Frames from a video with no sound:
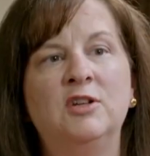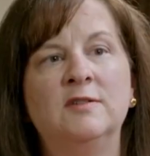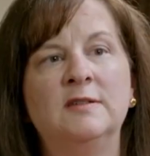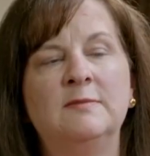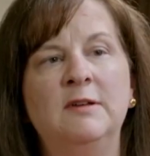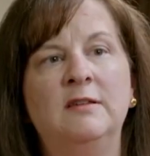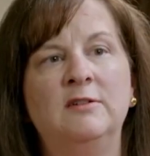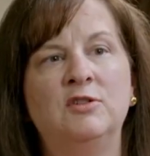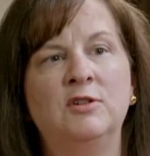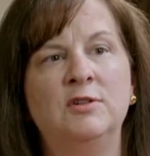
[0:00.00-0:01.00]
Joseph Smith
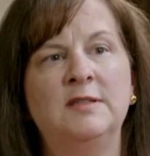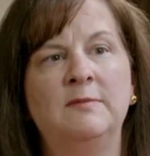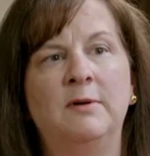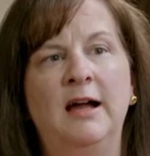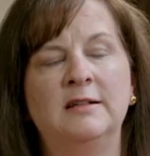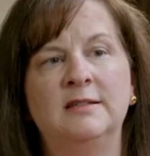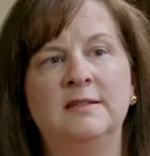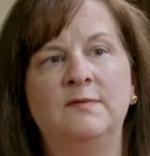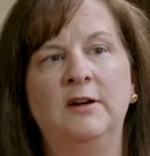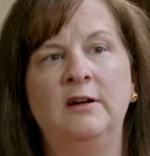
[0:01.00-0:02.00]
introduced the
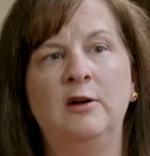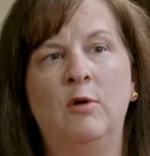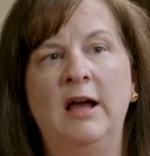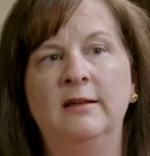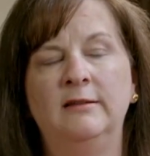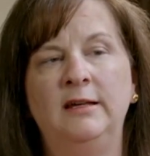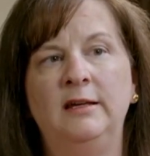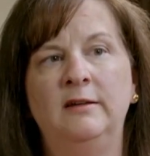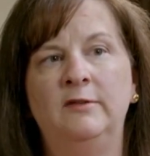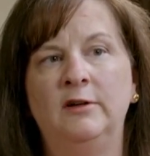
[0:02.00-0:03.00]
practice very
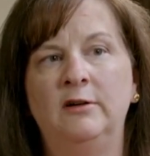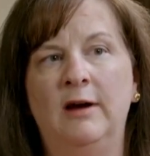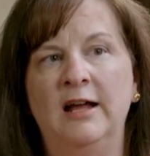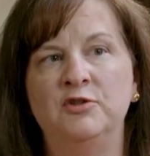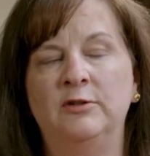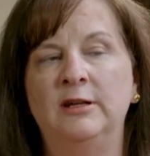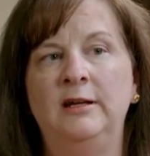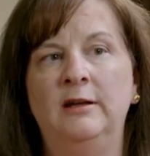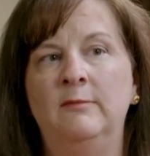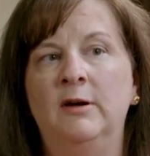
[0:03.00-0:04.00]
quietly and very
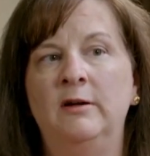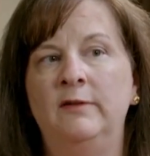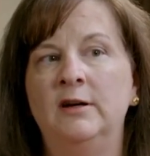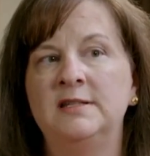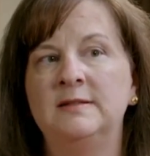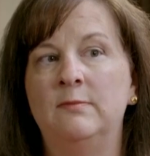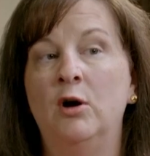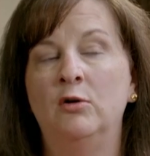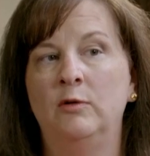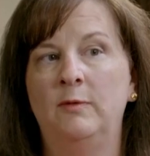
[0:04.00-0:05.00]
gradually and among a very
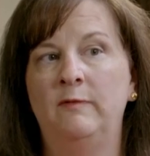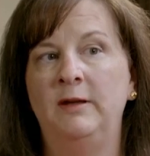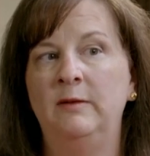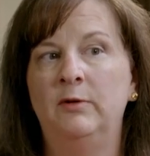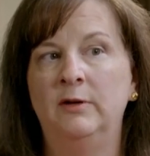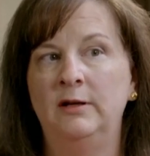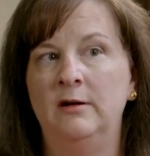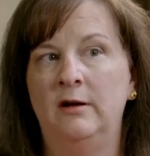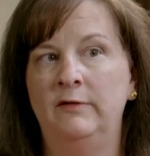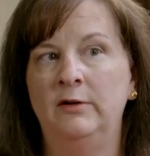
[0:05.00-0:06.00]
small group of people in
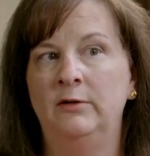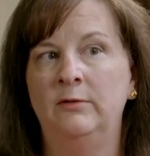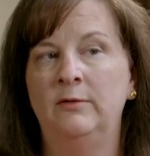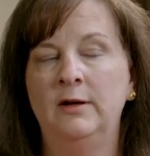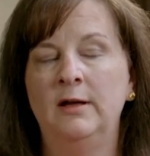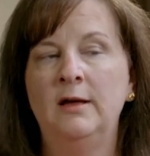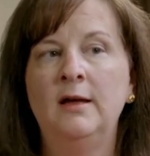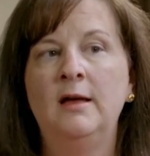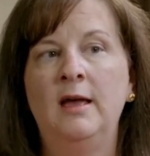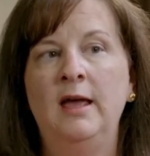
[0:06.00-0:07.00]
Nauvoo.
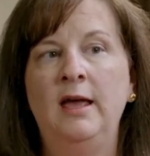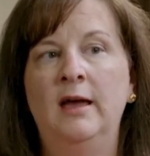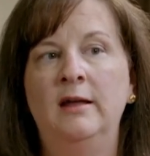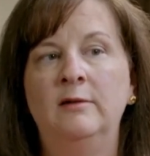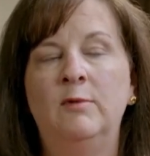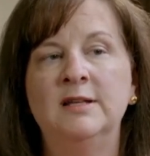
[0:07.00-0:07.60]
And it